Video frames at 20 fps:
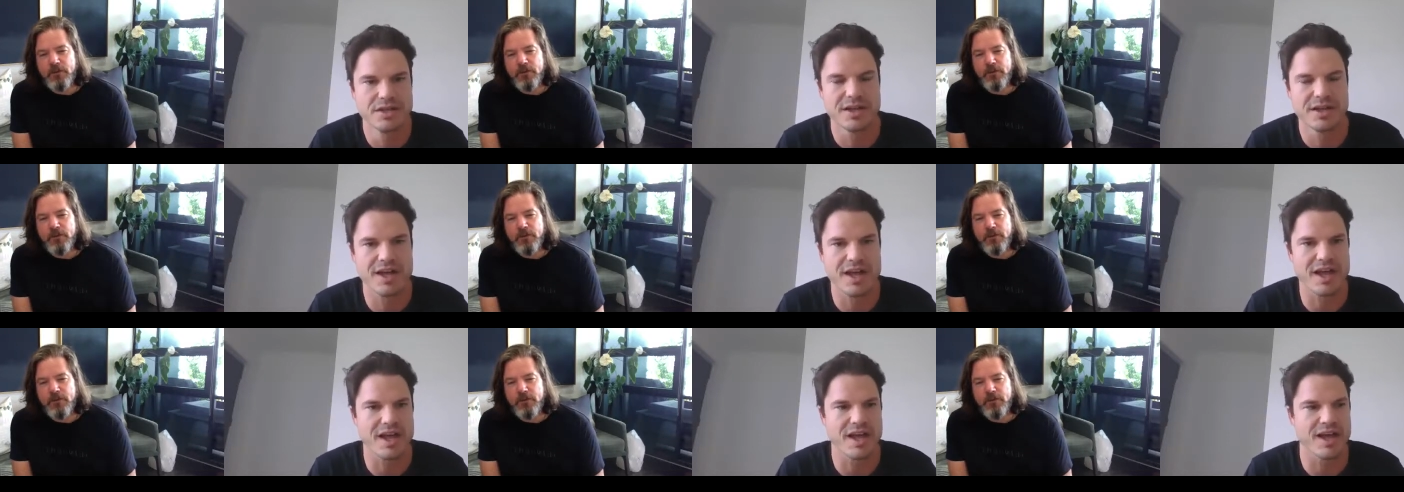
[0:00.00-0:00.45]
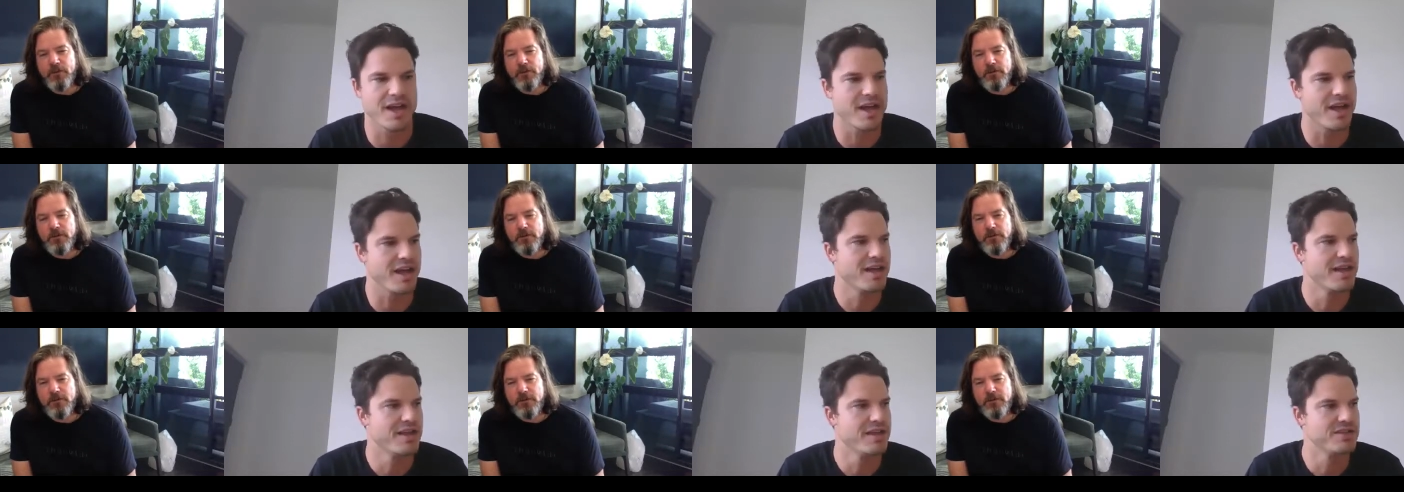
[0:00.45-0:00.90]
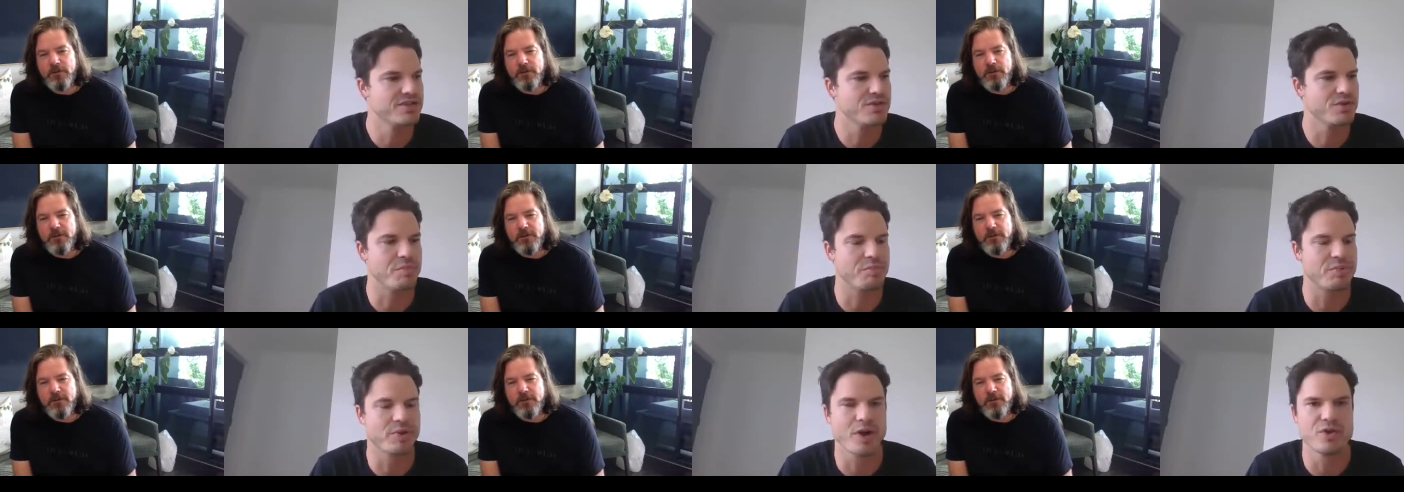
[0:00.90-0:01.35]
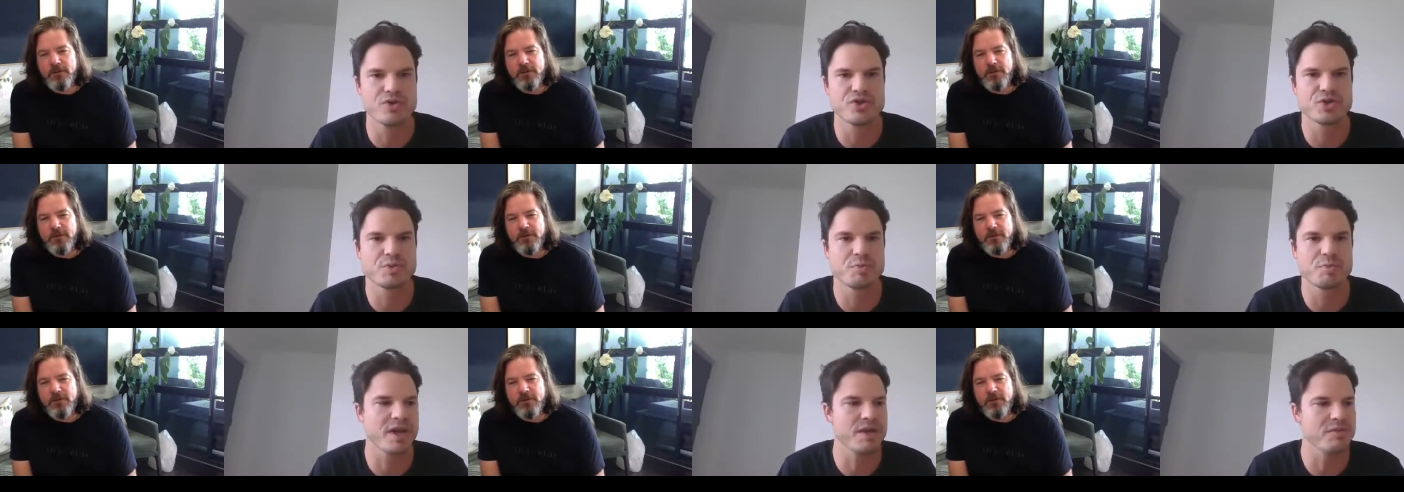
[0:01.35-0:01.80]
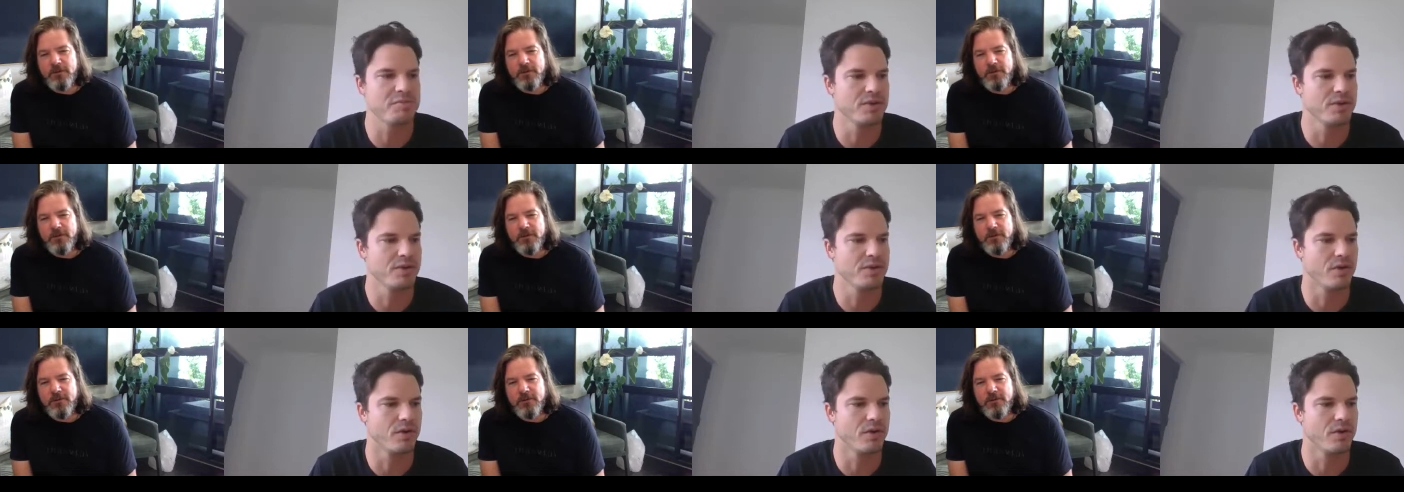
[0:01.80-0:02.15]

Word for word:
Speaker 1: Uh, to approach people,